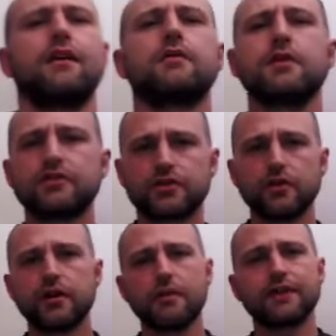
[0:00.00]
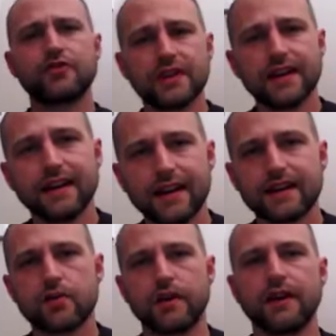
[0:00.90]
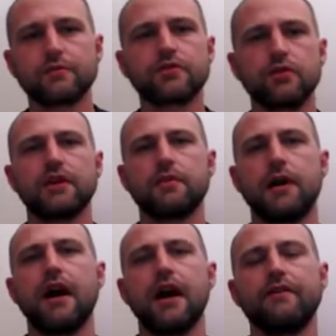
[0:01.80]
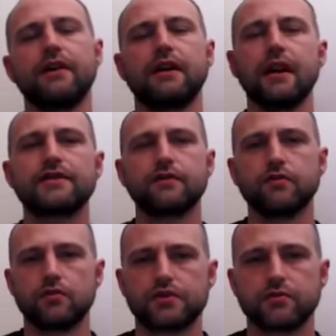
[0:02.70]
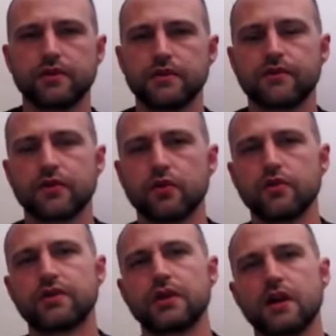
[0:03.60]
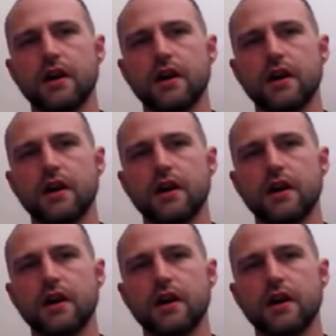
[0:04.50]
I'm not just talking about drinking liquid, I'm talking about having a glass of water with your food.